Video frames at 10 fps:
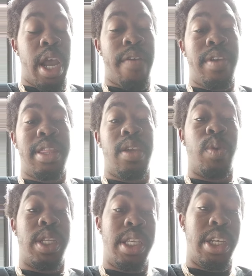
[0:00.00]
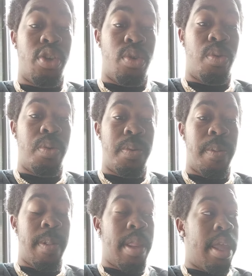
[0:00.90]
everything was digital,
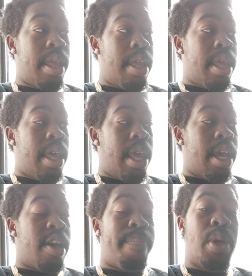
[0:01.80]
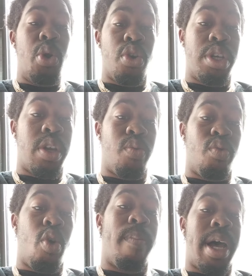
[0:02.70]
and computers
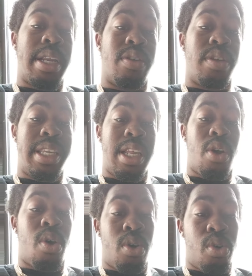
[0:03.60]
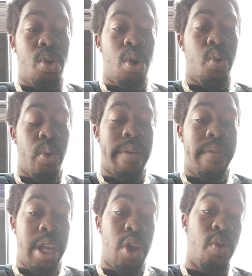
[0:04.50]
and robots did all the hard
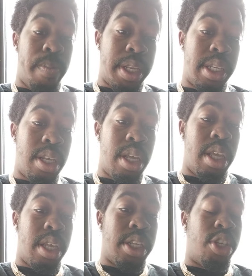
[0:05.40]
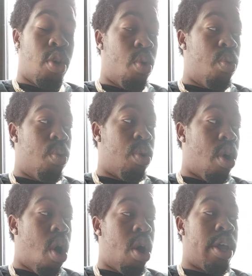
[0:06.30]
work for humans. So
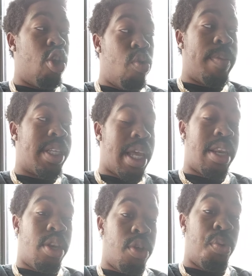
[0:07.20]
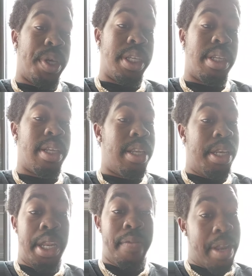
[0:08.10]
all humans had to do is
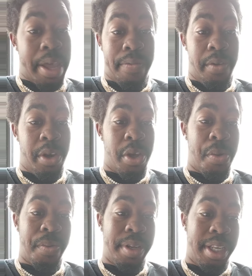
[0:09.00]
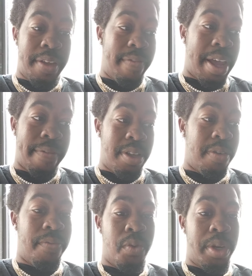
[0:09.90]
live life, you know, live life
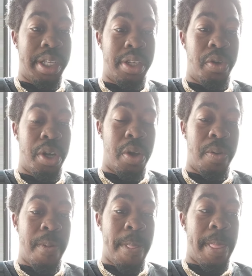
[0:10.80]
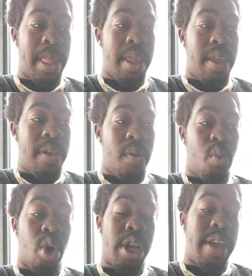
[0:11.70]
to the fullest, you know,
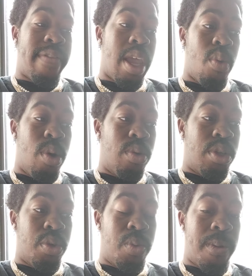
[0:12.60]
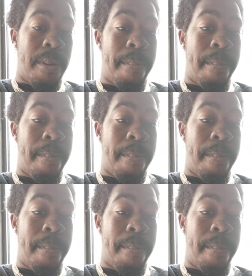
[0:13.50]
work if they want to.